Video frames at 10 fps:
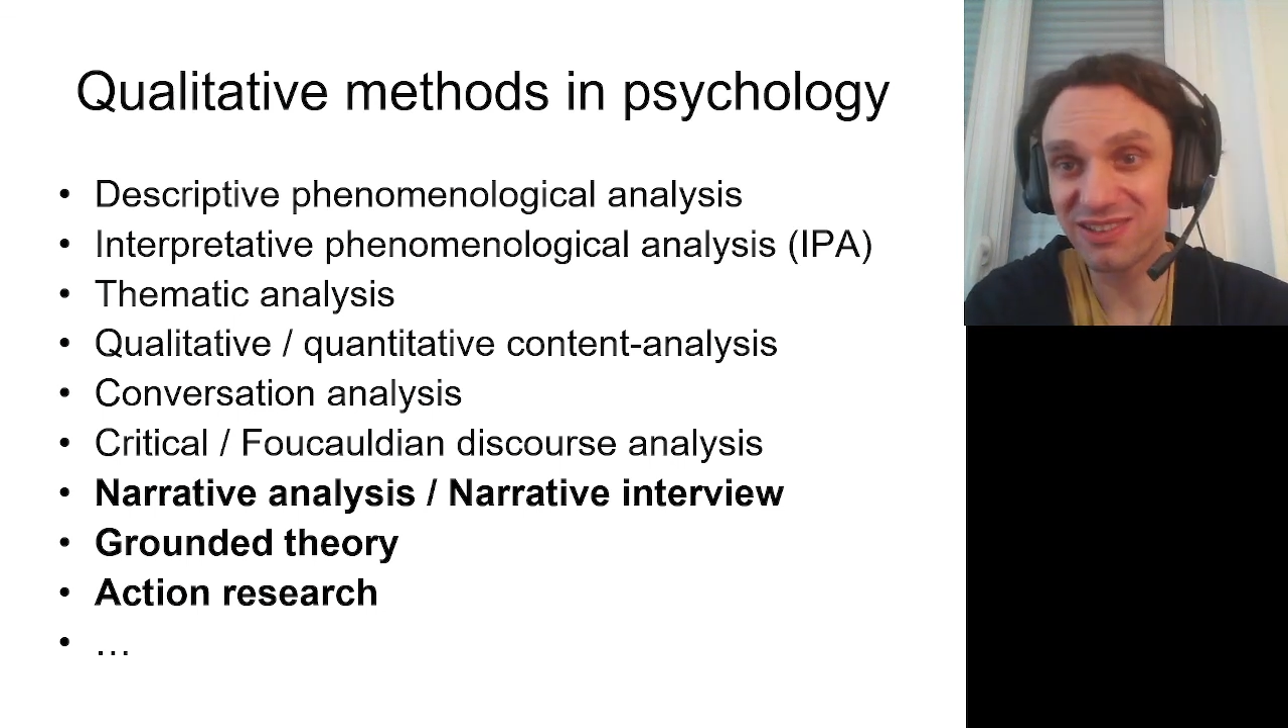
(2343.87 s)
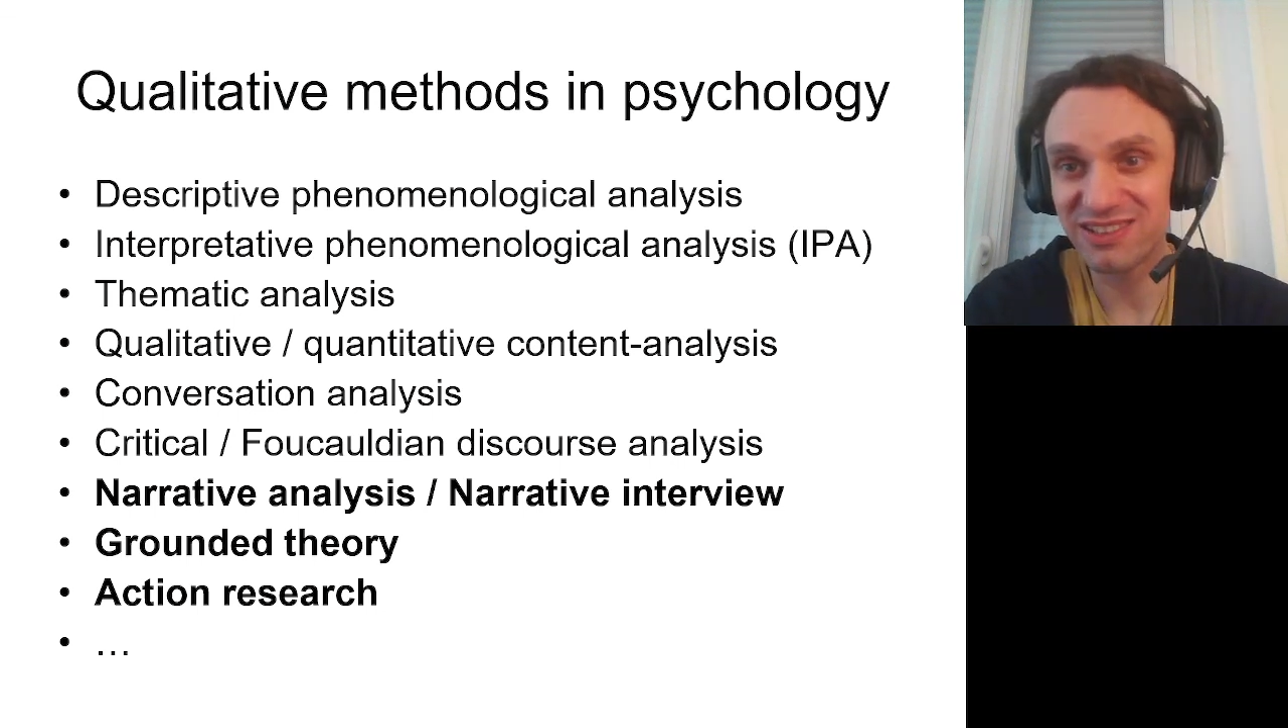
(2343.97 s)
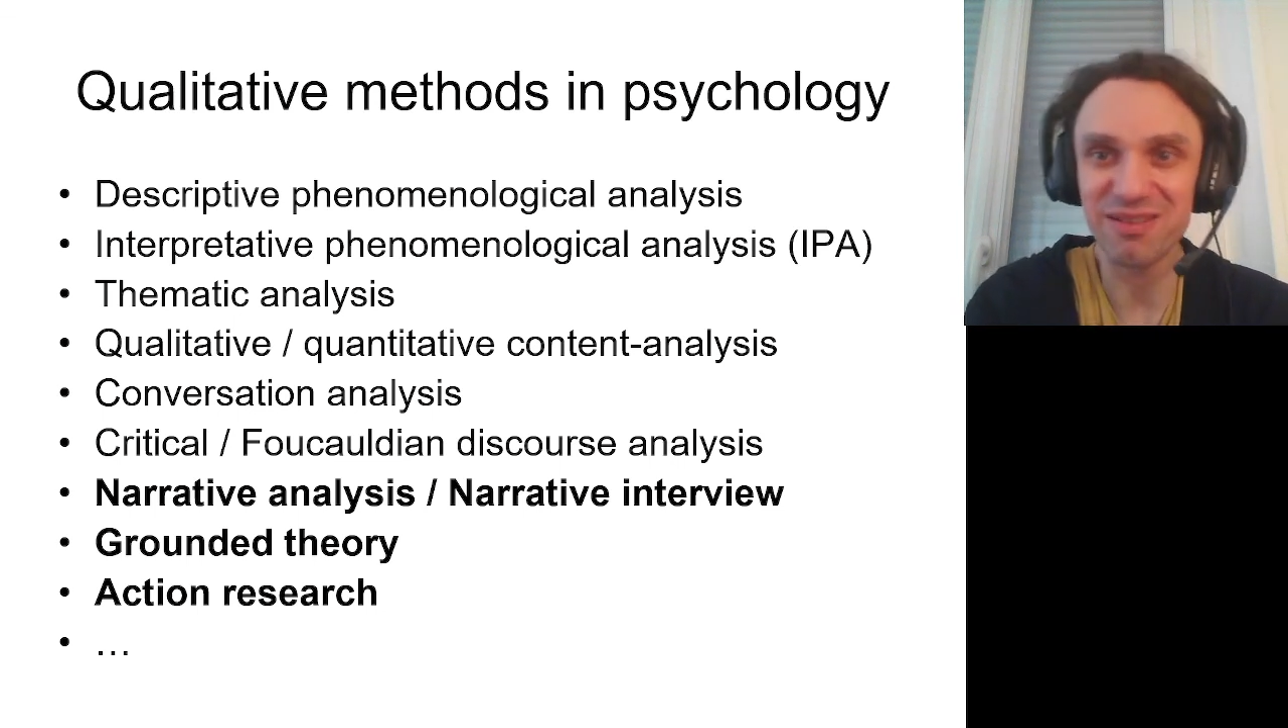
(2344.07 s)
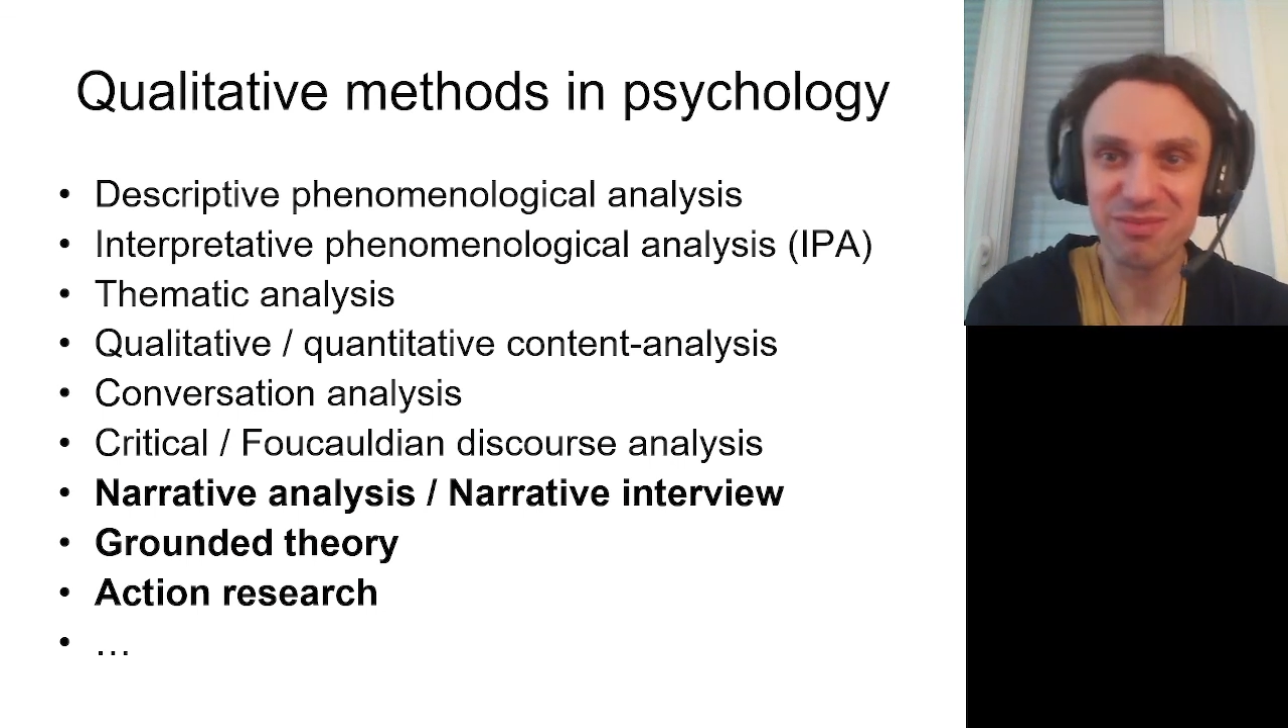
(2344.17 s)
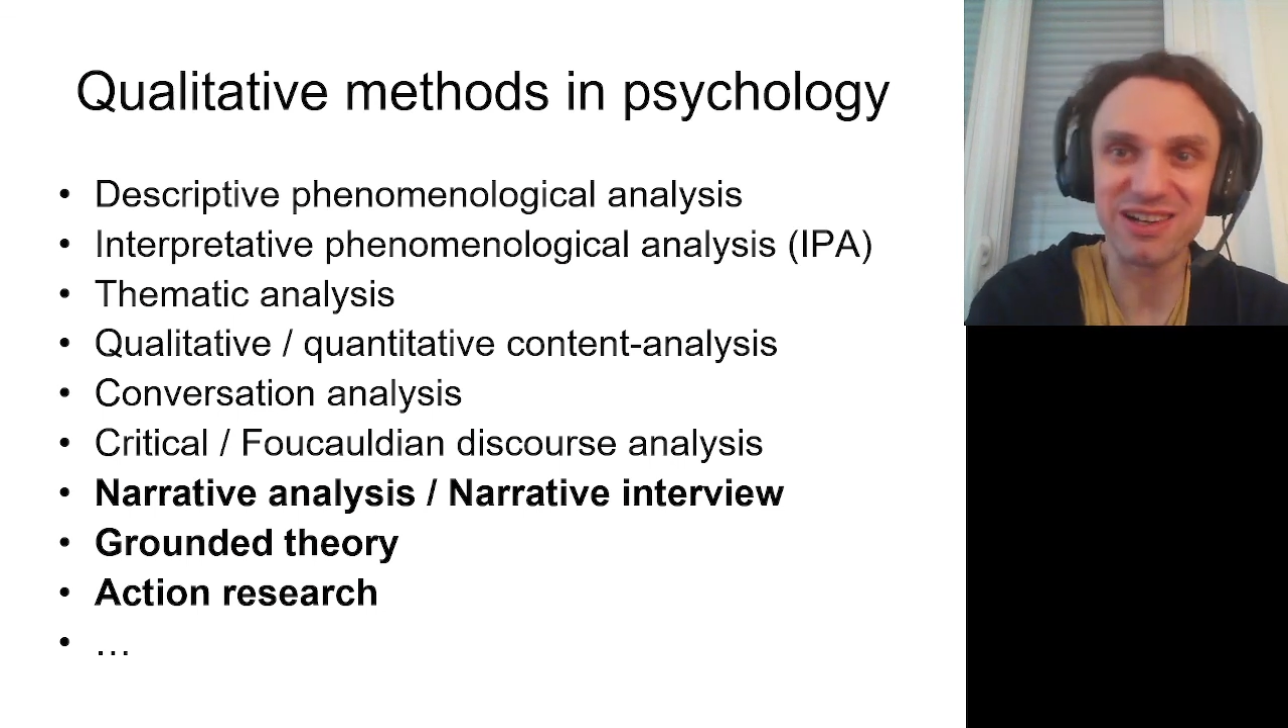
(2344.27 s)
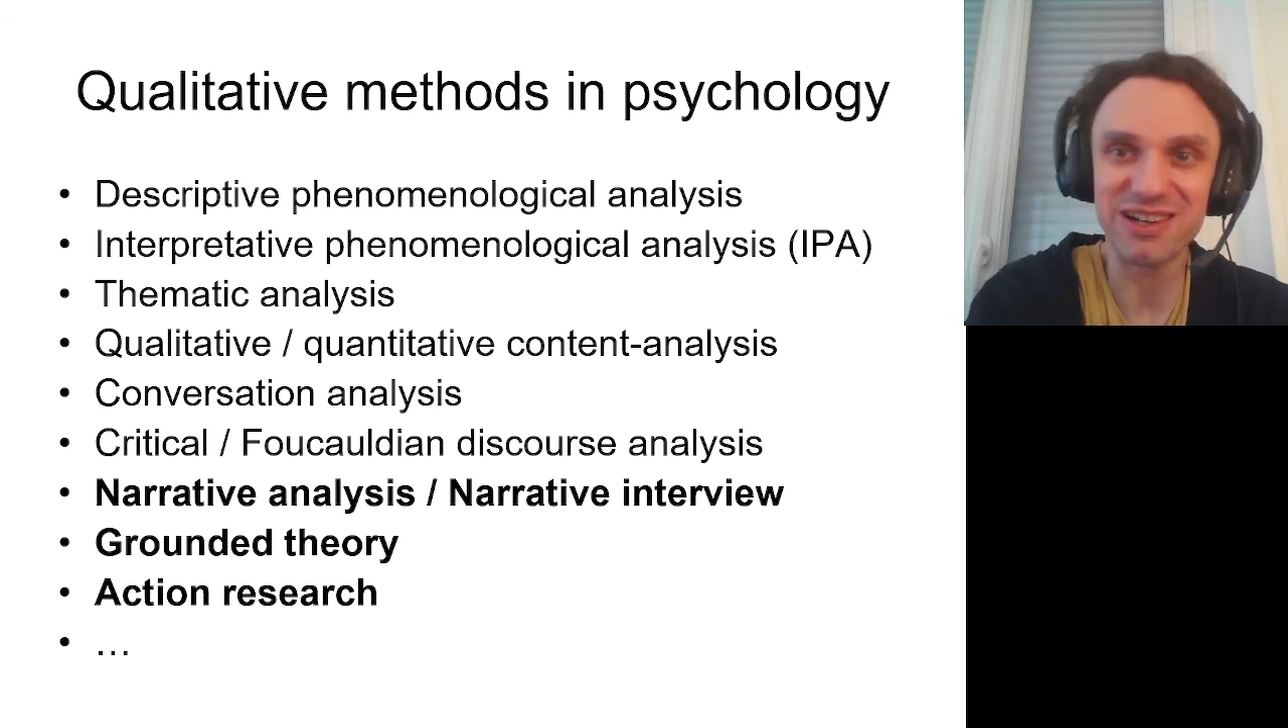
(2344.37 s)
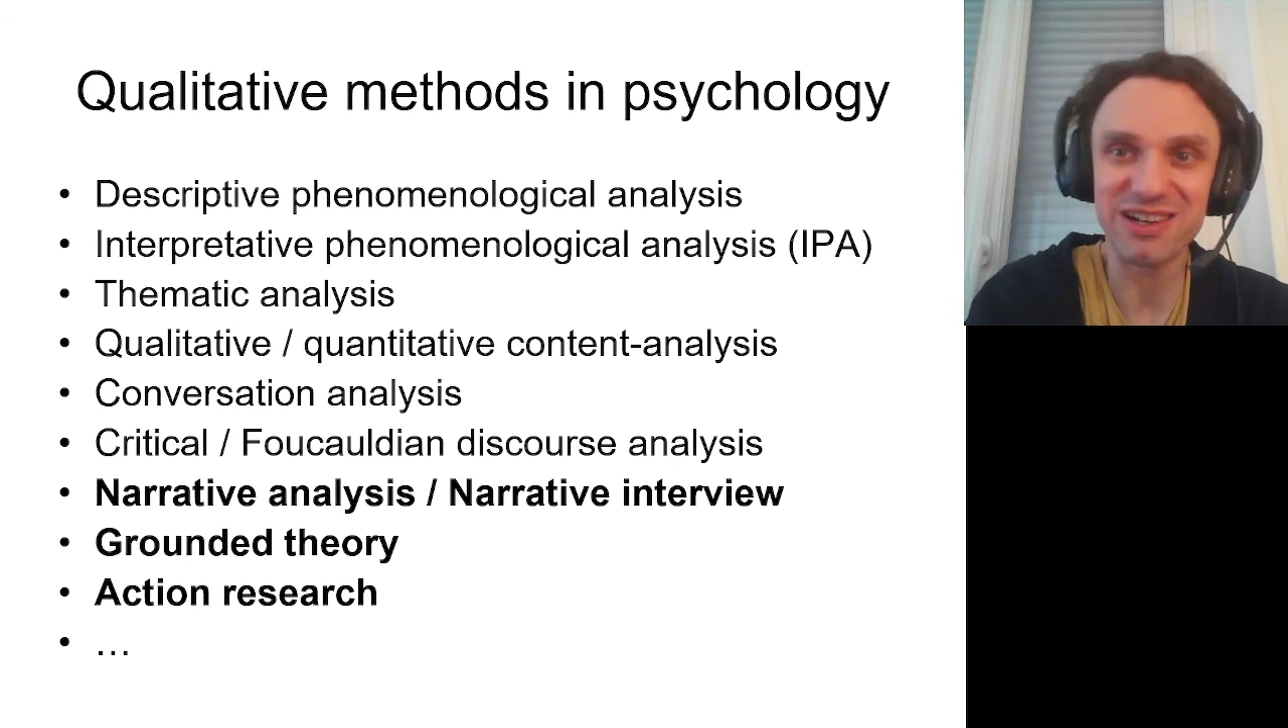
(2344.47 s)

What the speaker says: taking part